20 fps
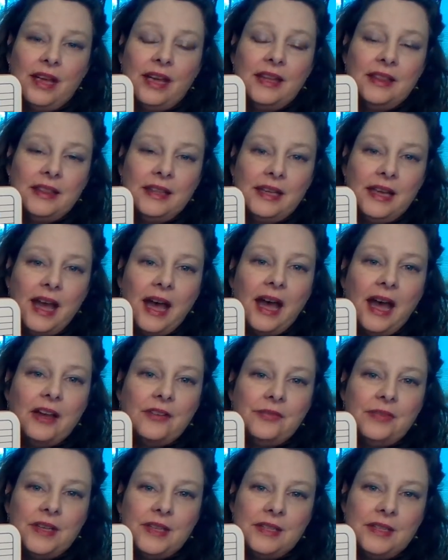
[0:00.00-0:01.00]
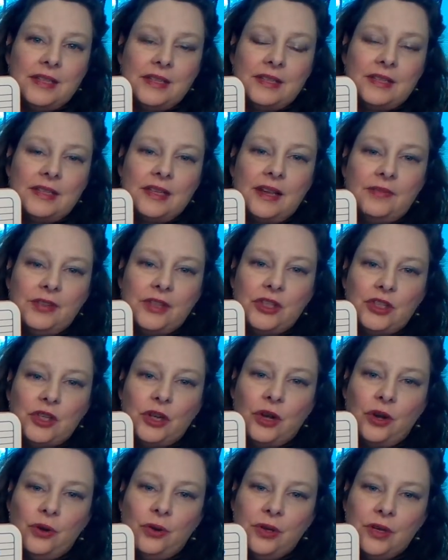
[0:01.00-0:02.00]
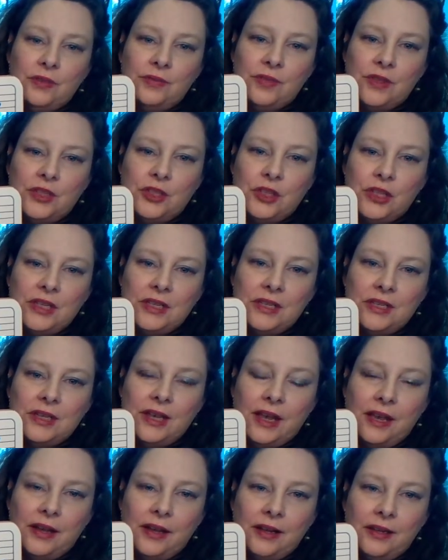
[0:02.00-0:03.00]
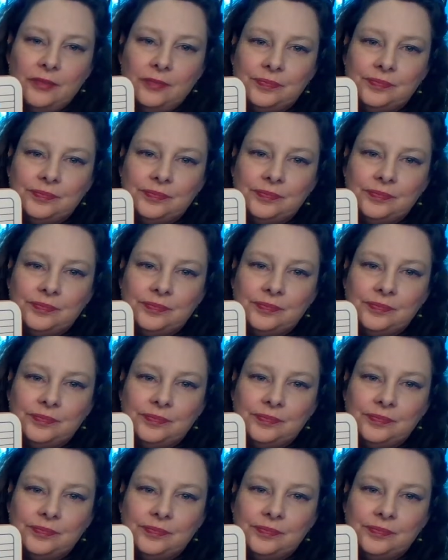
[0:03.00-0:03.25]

The F is the 7th tone of the G scale.